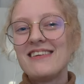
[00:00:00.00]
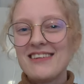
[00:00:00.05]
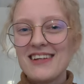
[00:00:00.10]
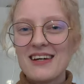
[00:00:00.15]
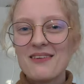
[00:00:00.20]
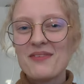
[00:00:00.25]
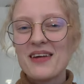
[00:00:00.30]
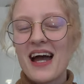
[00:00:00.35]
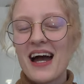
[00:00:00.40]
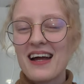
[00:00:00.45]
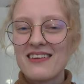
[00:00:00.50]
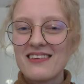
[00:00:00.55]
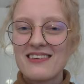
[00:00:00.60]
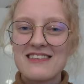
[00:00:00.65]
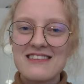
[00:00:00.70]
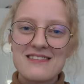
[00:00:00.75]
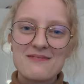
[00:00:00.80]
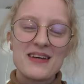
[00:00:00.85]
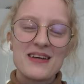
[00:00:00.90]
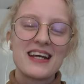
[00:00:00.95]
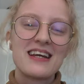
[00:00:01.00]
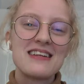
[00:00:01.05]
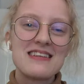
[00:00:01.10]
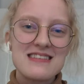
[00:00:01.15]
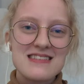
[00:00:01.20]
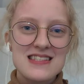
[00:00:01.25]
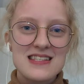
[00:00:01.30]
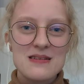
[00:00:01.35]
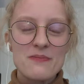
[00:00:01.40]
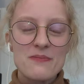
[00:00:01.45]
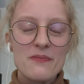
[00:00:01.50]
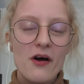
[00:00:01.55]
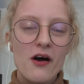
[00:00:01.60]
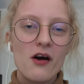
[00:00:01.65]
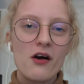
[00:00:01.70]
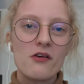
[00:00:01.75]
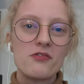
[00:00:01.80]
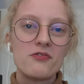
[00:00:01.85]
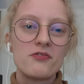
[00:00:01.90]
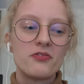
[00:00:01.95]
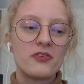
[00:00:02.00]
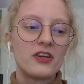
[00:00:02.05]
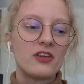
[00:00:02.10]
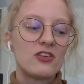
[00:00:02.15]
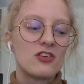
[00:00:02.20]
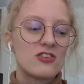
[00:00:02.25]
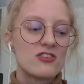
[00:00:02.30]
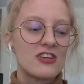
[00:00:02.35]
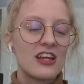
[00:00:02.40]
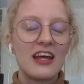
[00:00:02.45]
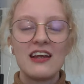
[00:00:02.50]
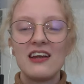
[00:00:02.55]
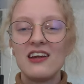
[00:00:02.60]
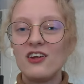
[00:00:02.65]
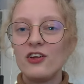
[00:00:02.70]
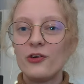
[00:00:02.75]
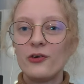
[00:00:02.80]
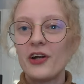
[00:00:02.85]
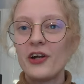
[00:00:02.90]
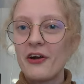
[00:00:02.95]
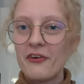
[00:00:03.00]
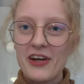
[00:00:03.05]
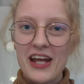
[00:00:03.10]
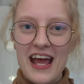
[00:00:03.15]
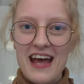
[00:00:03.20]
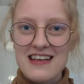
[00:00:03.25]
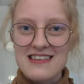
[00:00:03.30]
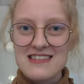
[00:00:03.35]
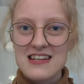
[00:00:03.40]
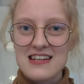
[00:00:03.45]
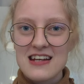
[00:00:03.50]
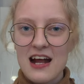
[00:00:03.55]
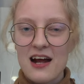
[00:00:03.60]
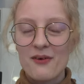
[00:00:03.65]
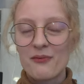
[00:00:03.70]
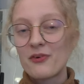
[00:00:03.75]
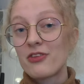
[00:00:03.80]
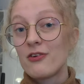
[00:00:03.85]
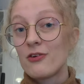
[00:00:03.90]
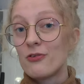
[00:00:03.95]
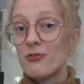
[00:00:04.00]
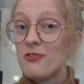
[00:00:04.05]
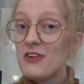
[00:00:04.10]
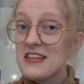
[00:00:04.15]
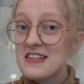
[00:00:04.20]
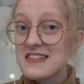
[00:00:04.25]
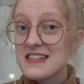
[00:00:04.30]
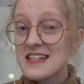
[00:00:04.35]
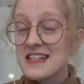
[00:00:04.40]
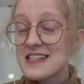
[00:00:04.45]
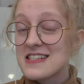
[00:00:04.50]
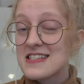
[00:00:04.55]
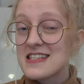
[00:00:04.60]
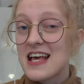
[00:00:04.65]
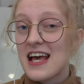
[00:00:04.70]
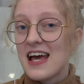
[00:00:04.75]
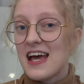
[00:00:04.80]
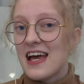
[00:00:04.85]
idea behind this mechanism of just getting urinary acid out with your feces